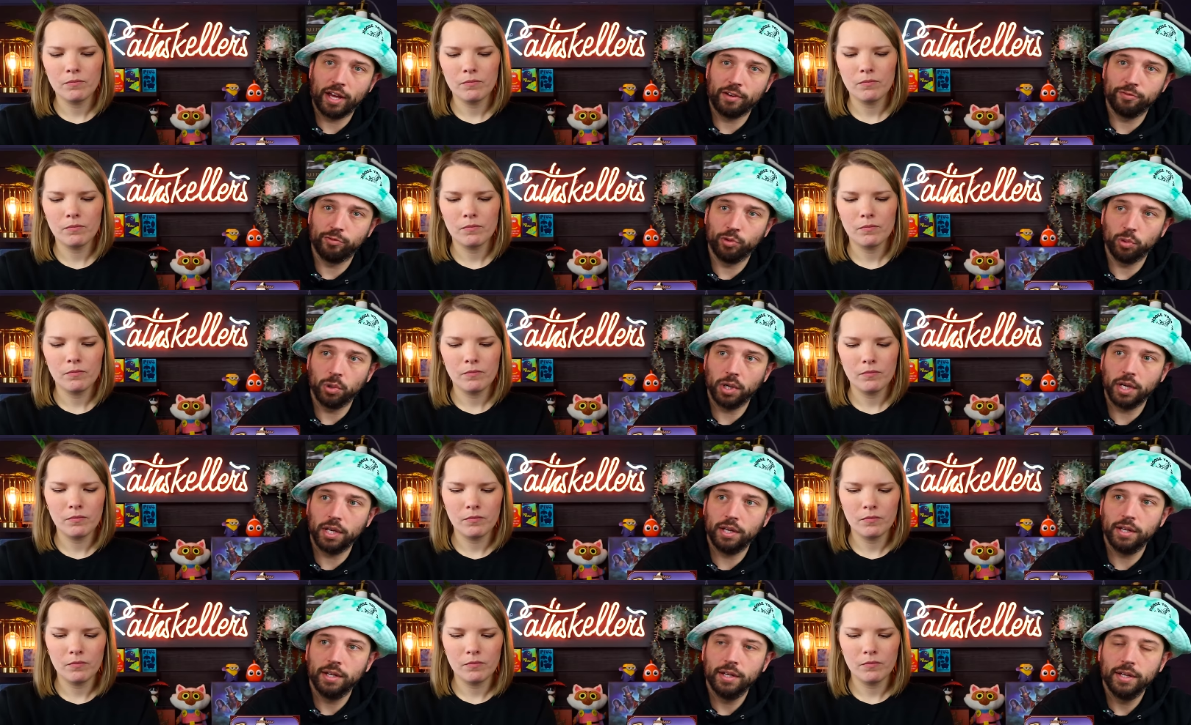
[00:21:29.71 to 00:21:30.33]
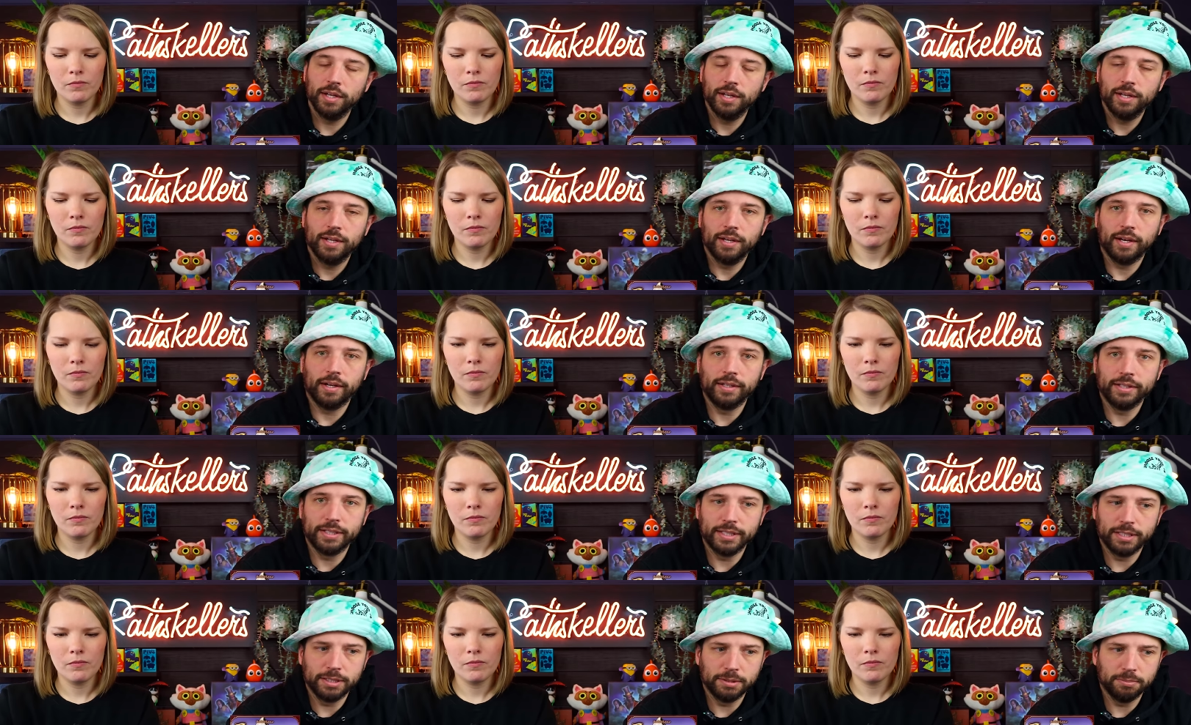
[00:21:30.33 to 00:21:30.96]
Speaker 1: that void.
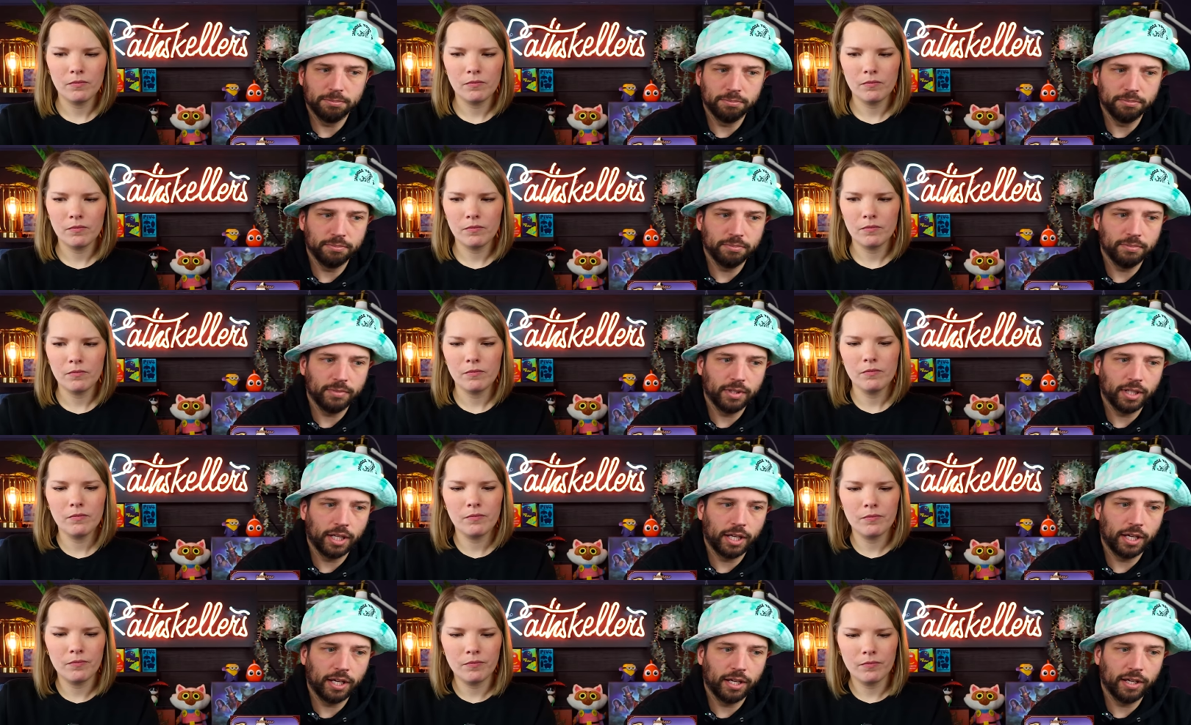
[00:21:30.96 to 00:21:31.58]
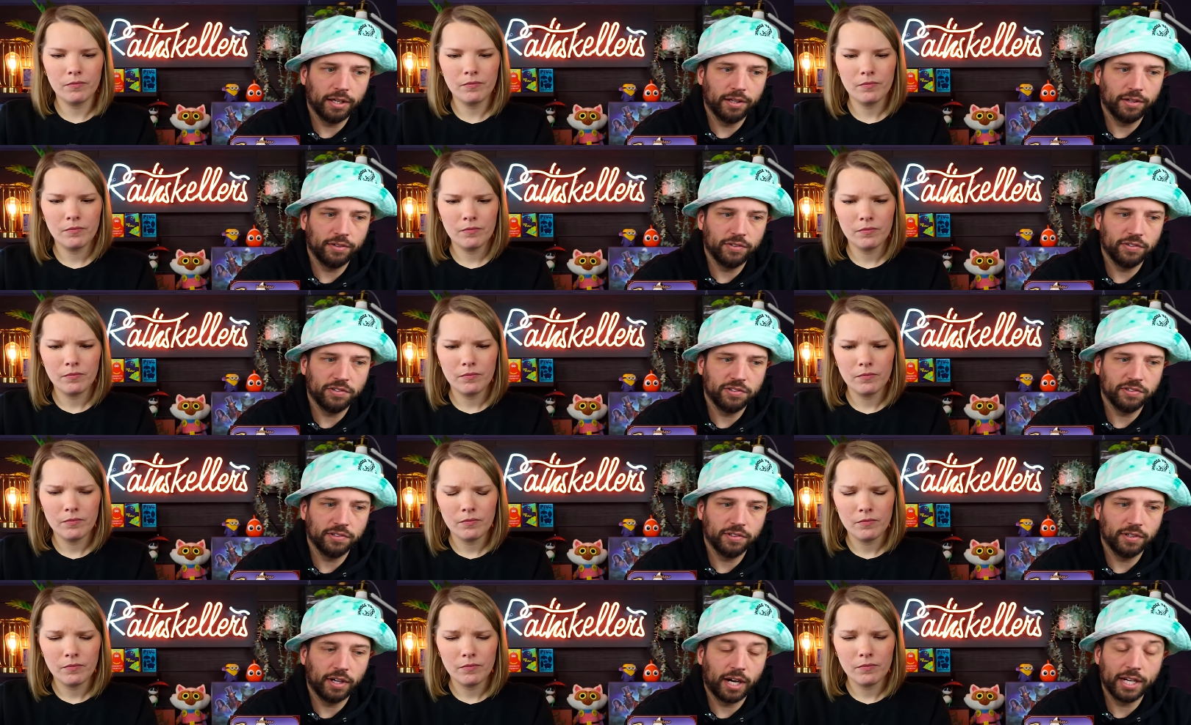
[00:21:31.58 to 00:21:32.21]
Um, and
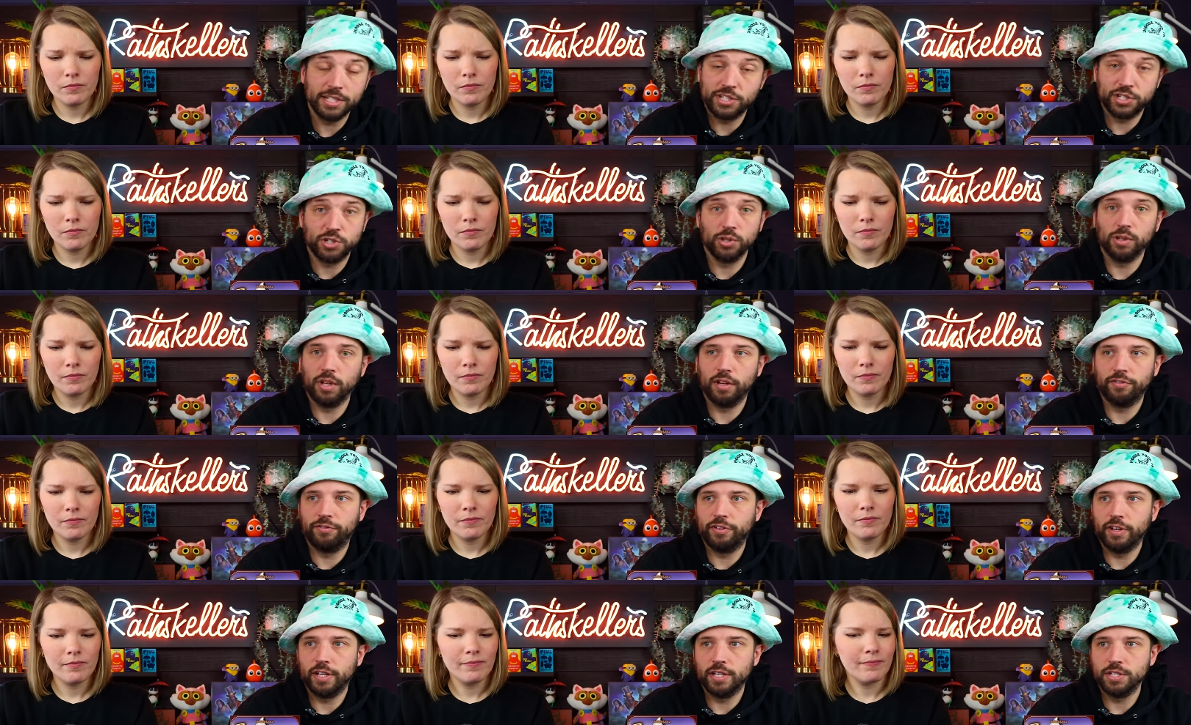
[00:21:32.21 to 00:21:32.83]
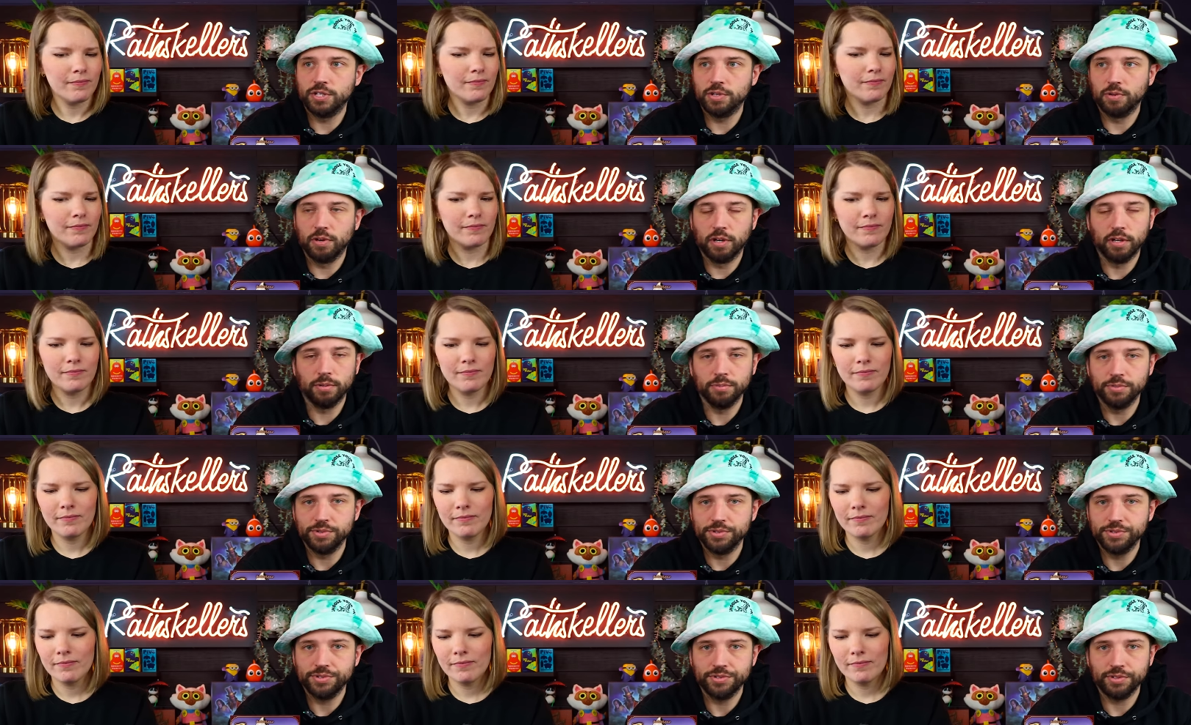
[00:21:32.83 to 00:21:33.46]
I still love Fantasy
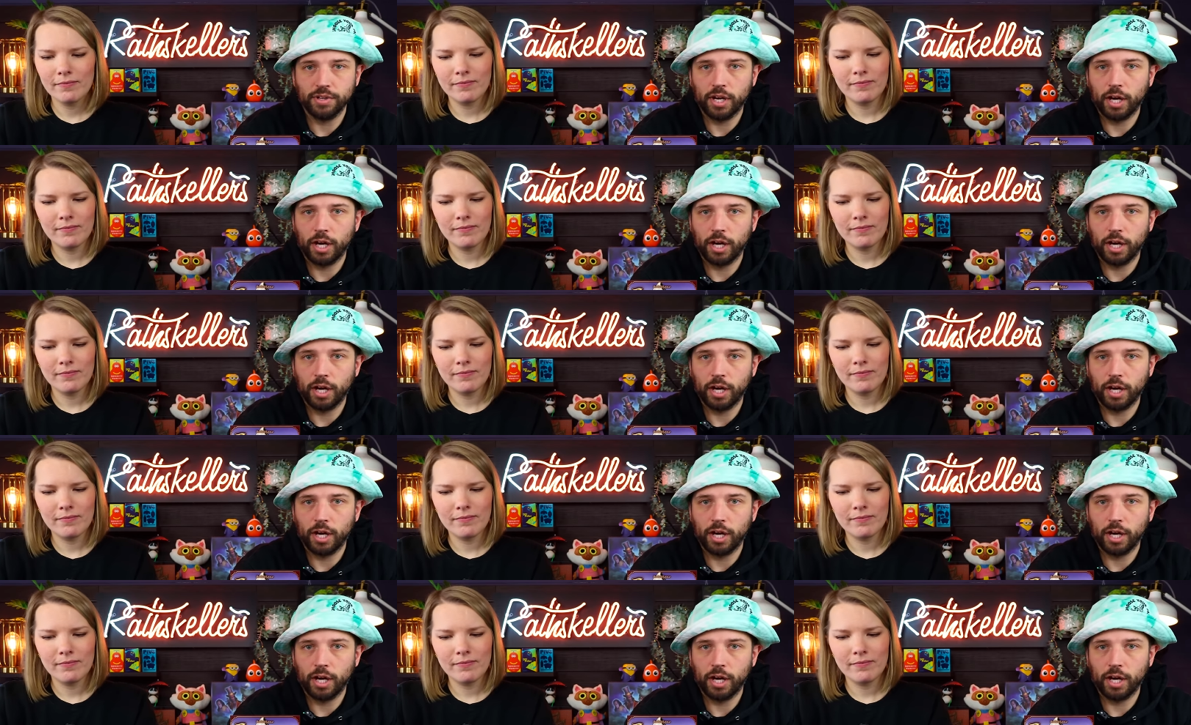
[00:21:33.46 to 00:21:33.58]
Realms.